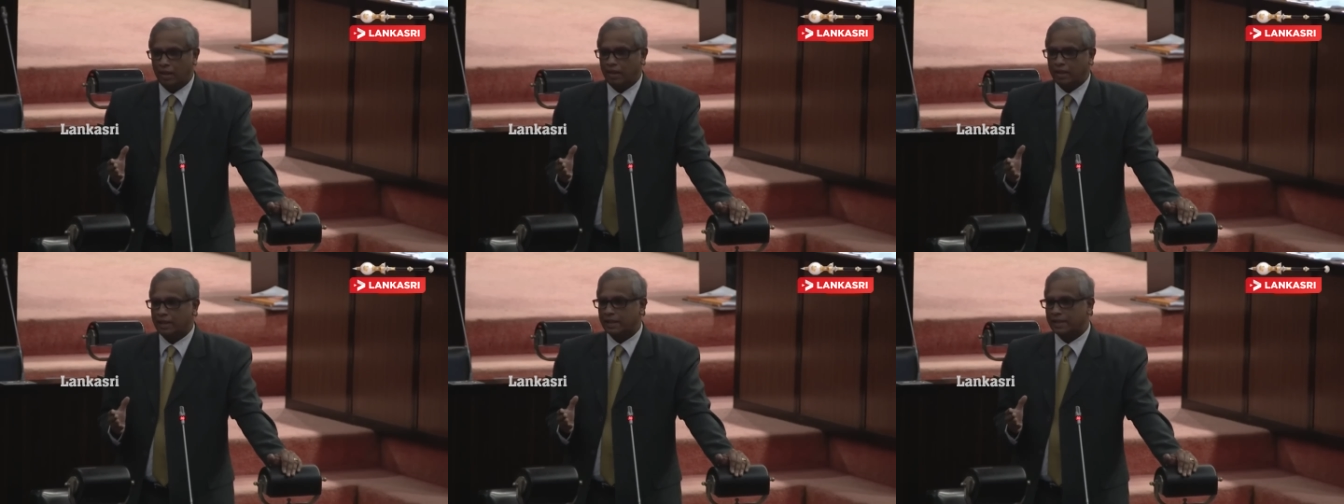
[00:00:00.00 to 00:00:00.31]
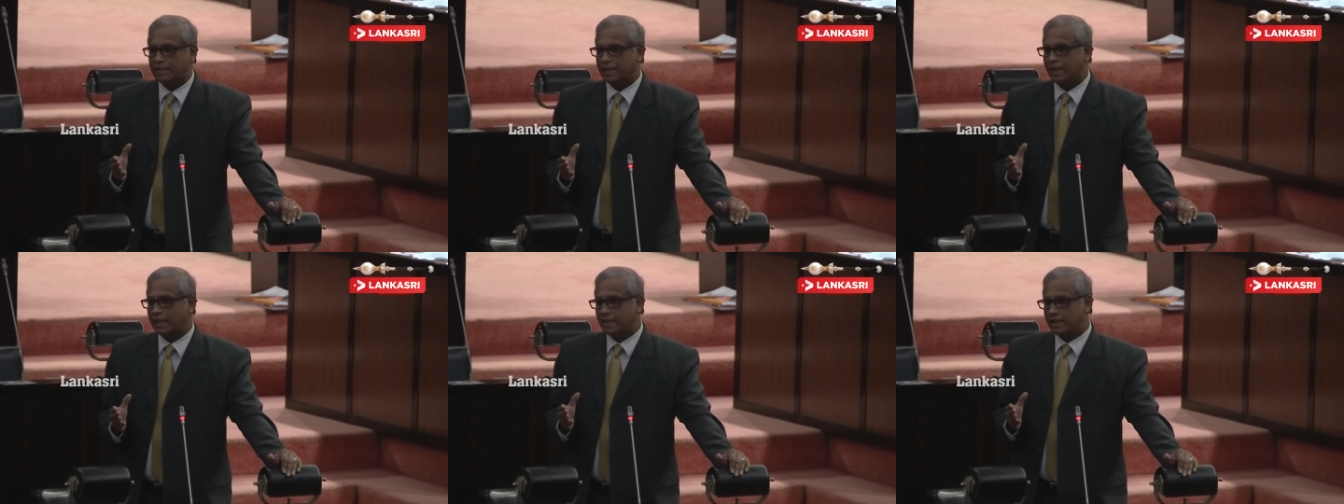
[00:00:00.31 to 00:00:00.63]
in the
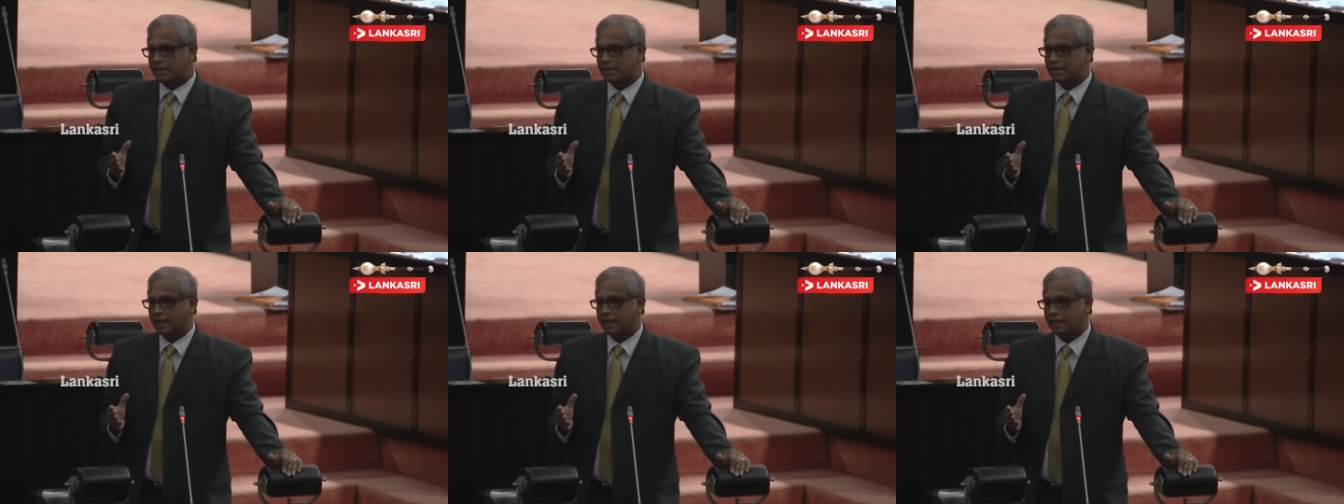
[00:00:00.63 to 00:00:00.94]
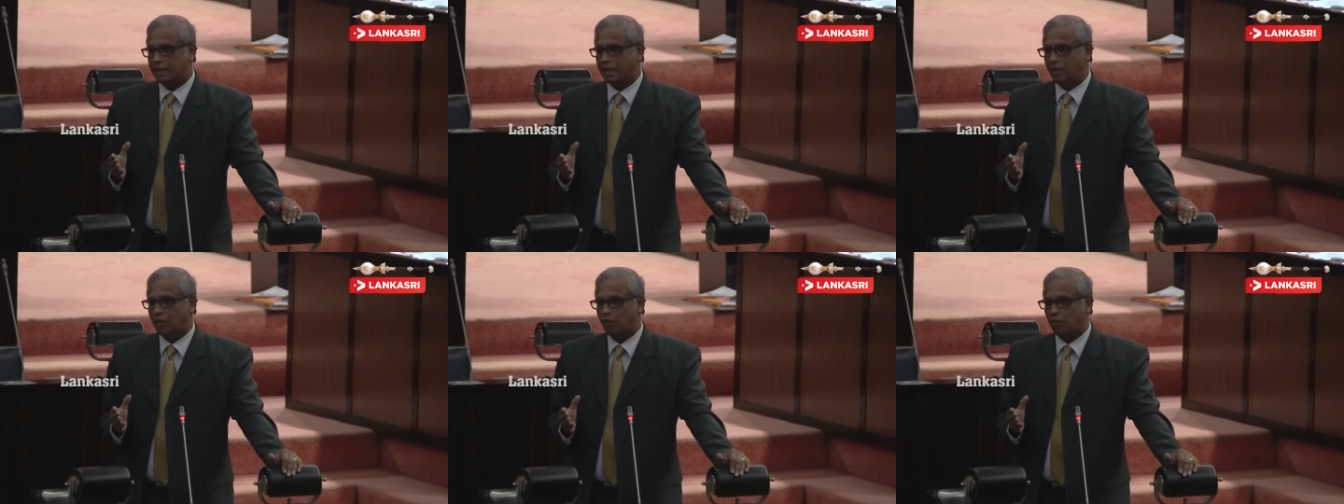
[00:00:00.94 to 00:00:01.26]
sense
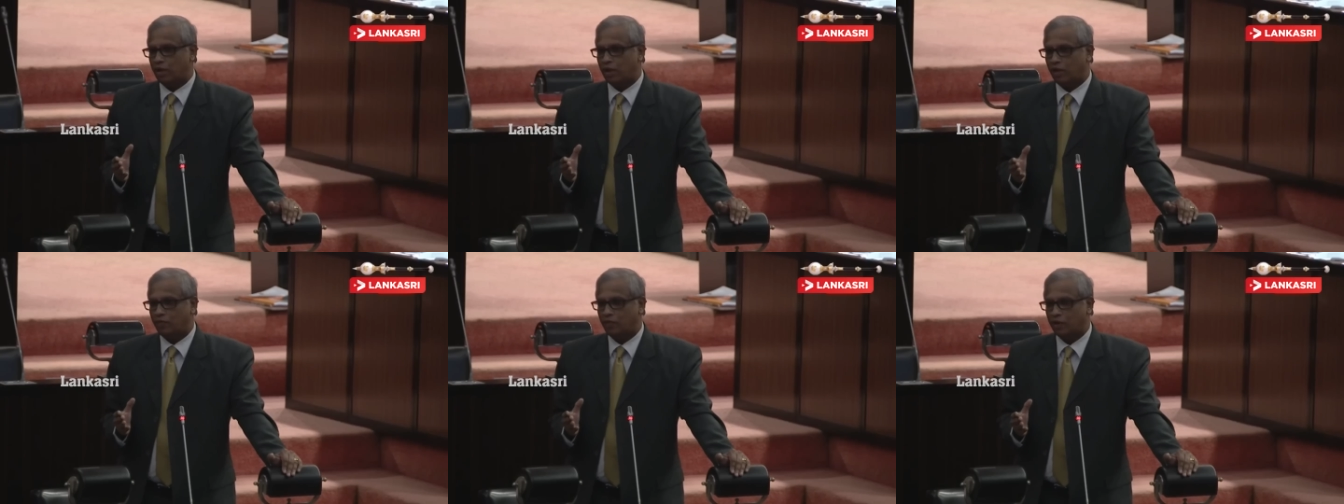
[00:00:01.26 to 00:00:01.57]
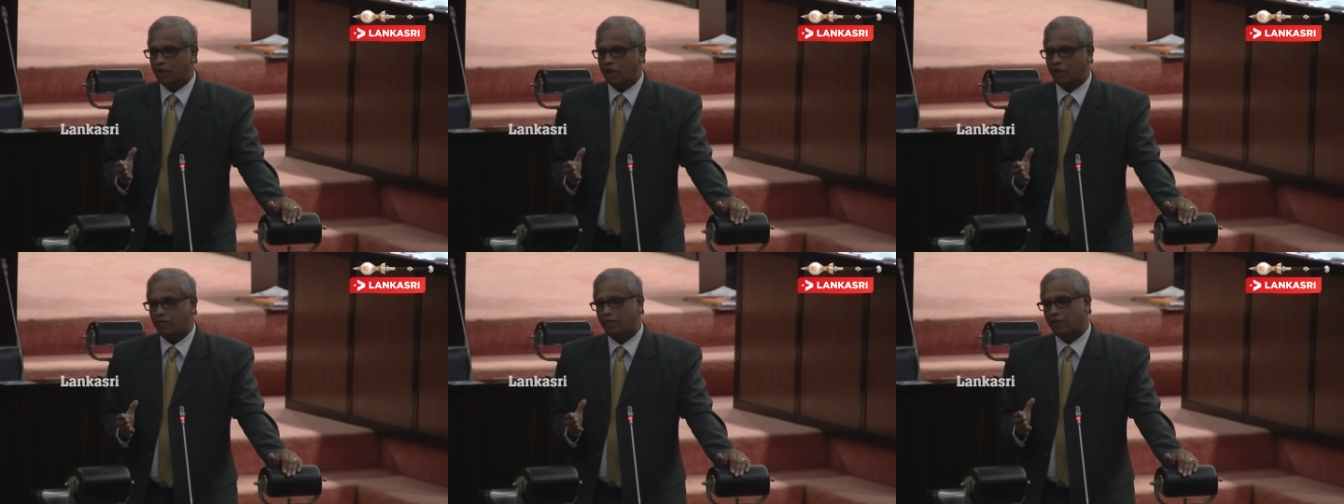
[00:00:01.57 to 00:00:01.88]
that they don't have
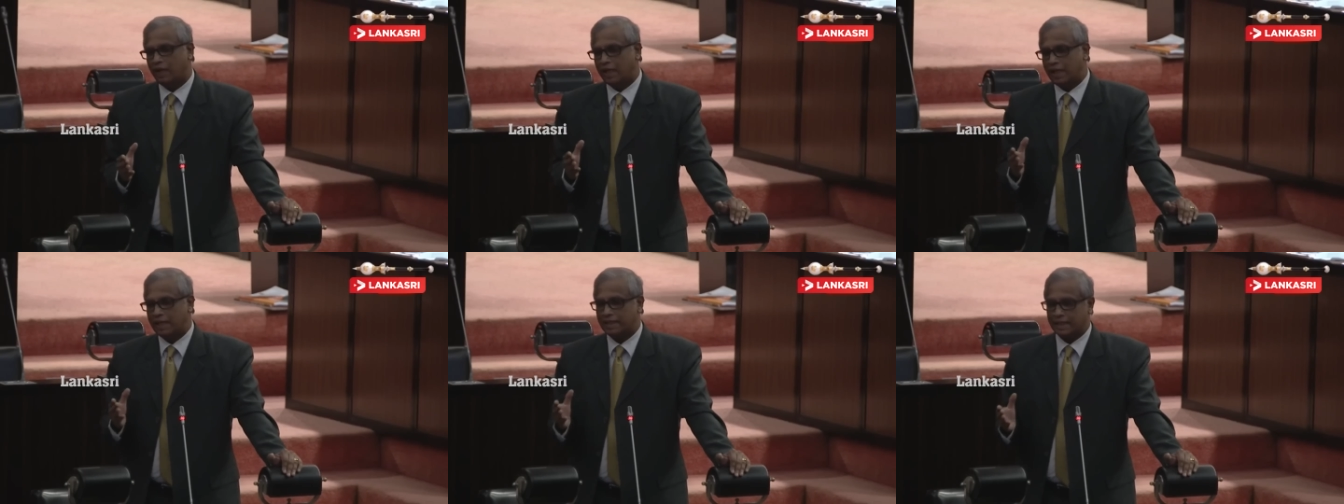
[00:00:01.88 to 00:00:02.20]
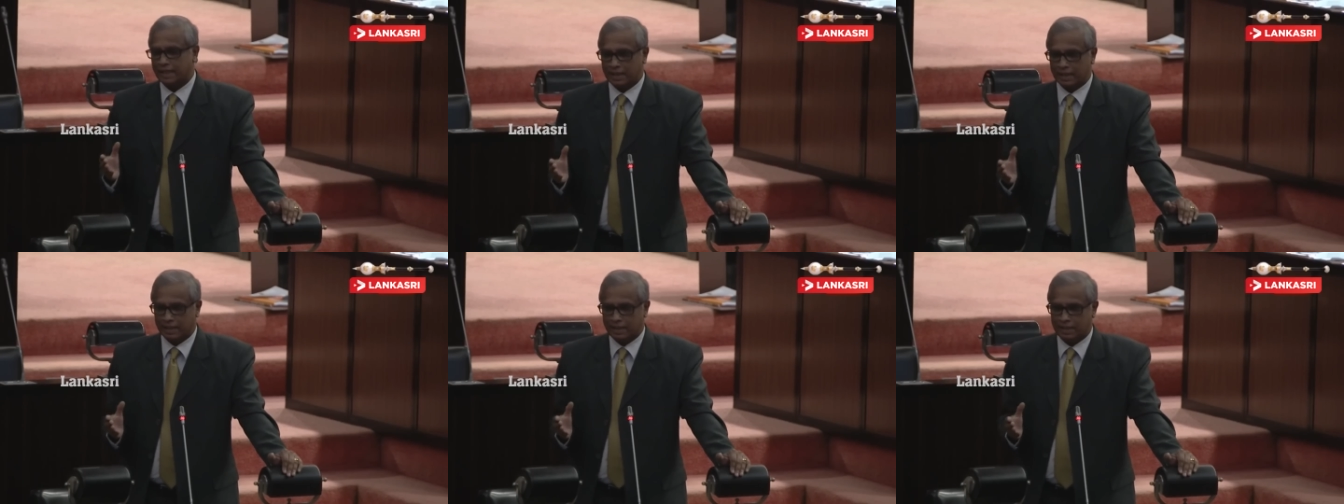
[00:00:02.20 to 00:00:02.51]
to give
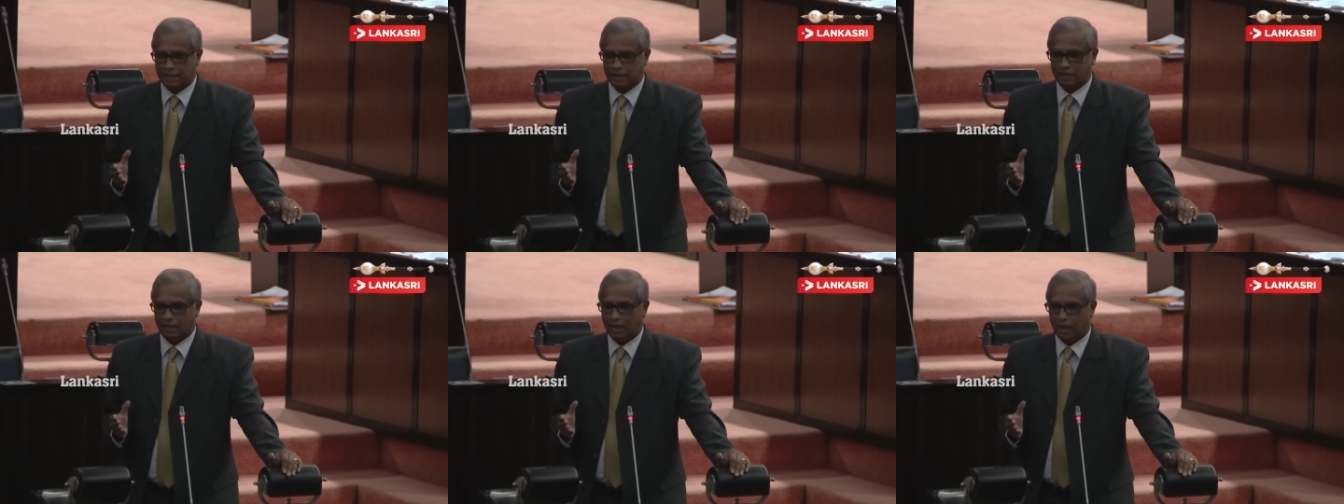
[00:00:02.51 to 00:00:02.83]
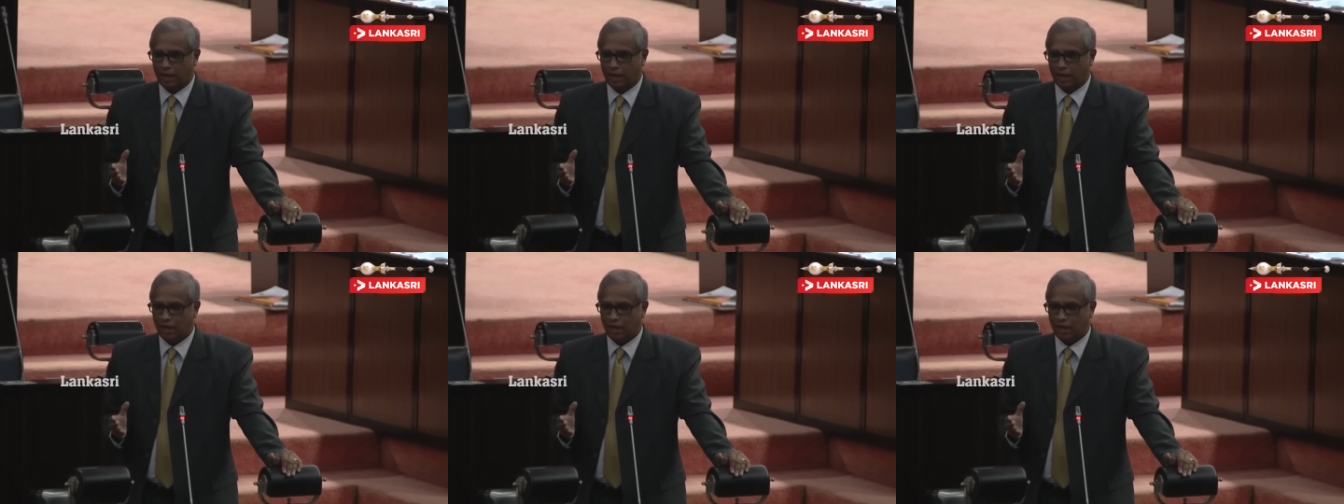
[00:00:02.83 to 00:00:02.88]
reasons.